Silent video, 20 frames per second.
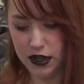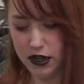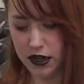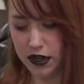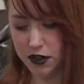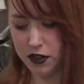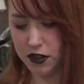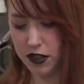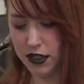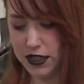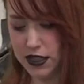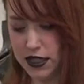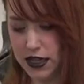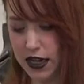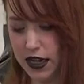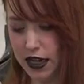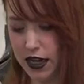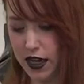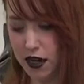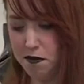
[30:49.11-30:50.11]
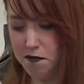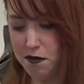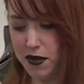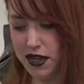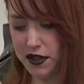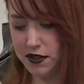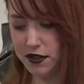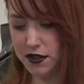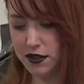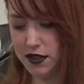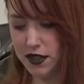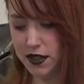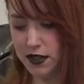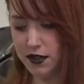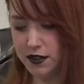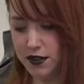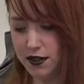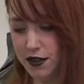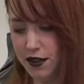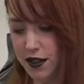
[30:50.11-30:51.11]
Now you can see I kind of missed
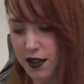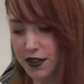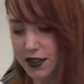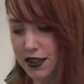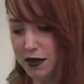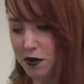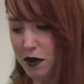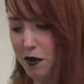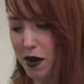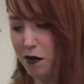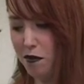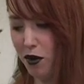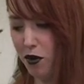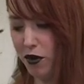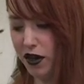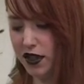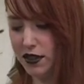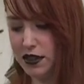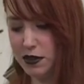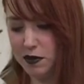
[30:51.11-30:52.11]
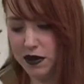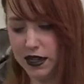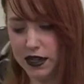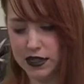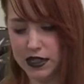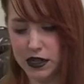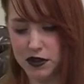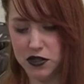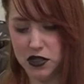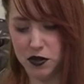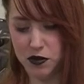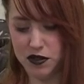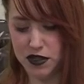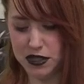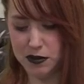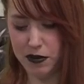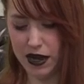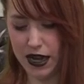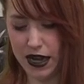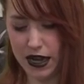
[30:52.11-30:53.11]
on some of my points because I was doing
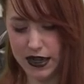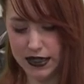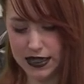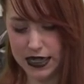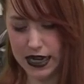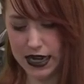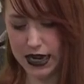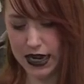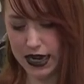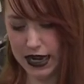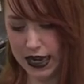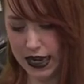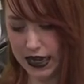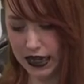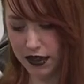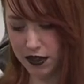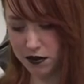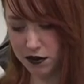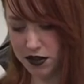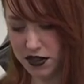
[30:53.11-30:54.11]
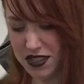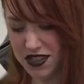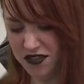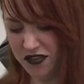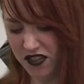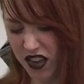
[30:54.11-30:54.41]
this by eye, which is